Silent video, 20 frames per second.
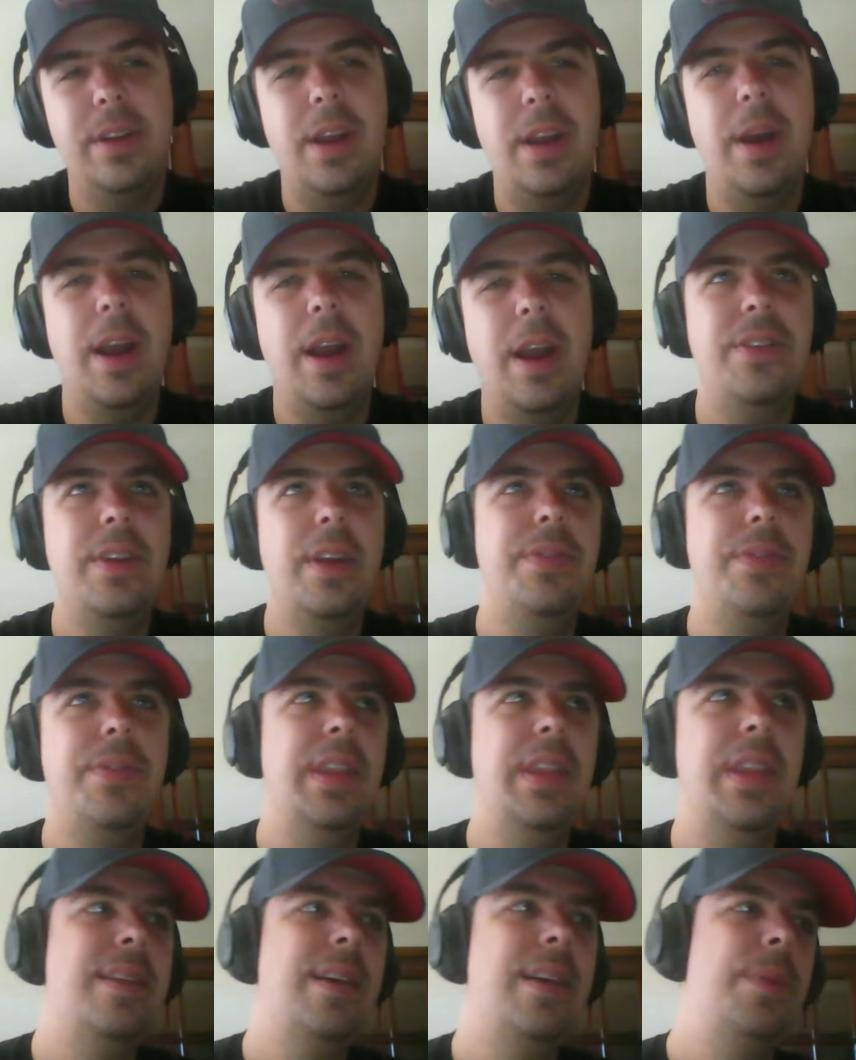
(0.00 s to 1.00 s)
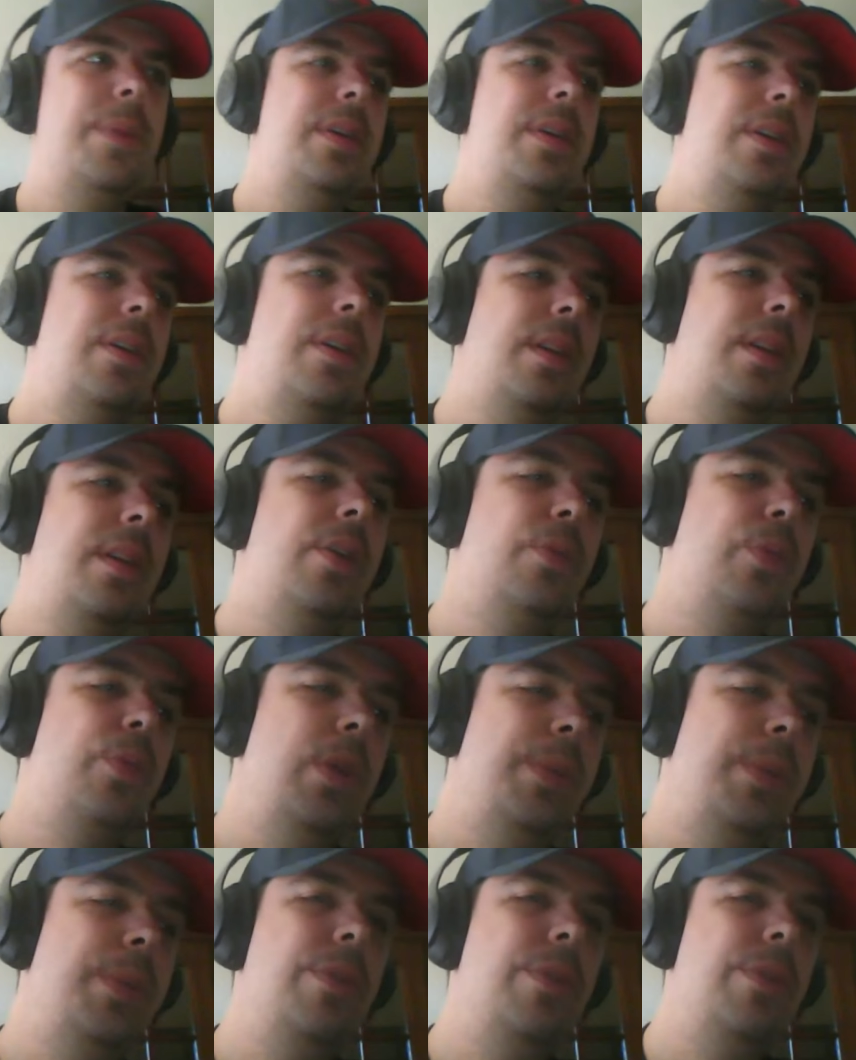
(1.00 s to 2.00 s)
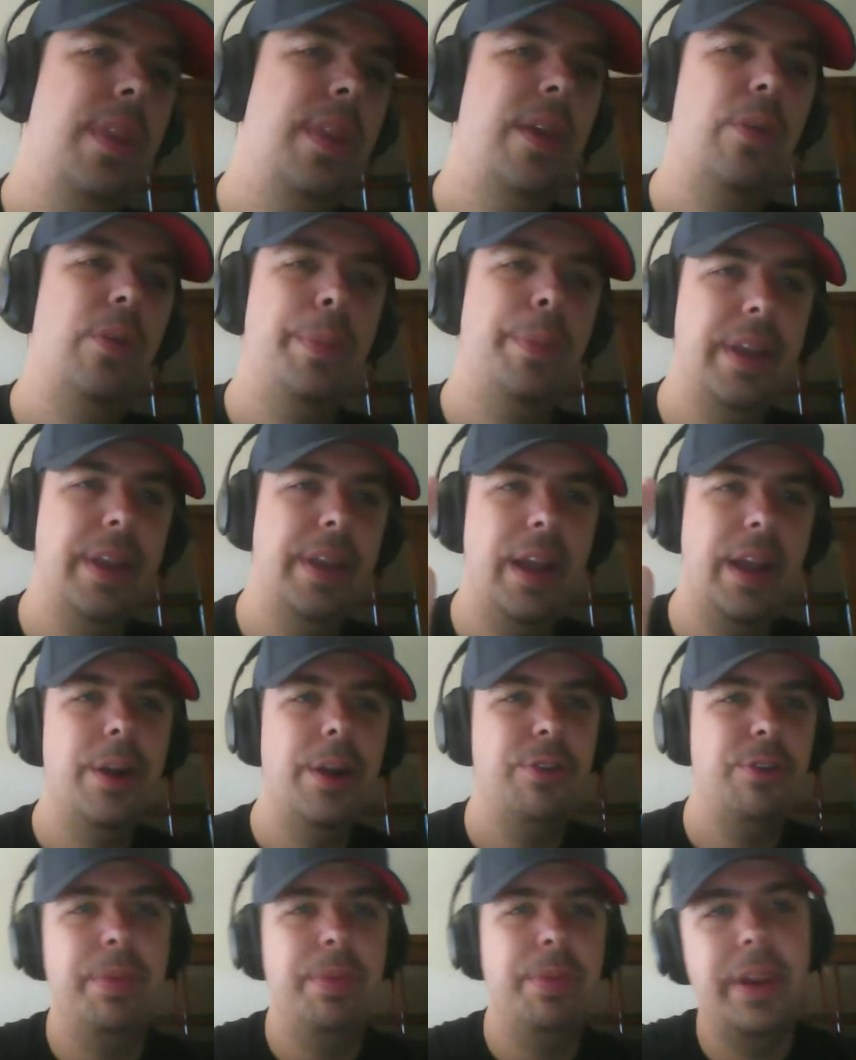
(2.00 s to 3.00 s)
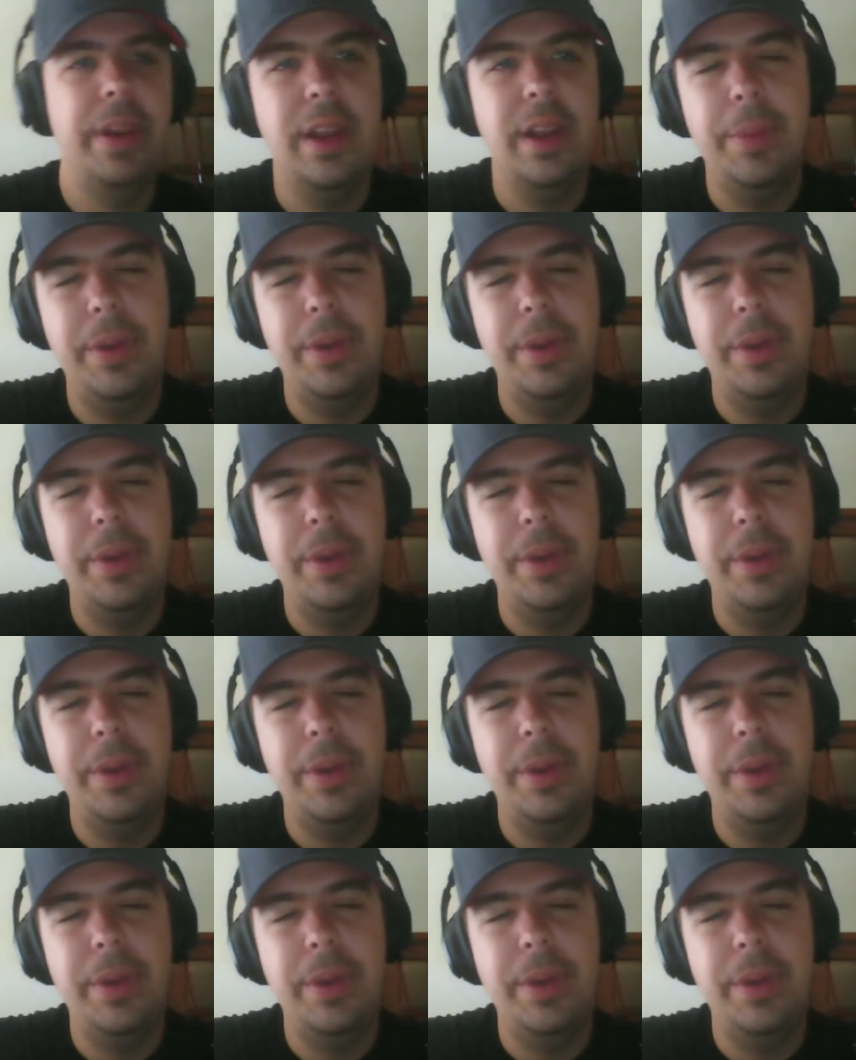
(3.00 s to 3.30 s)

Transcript: I'd say for that top tier alone, there will be hair splitting.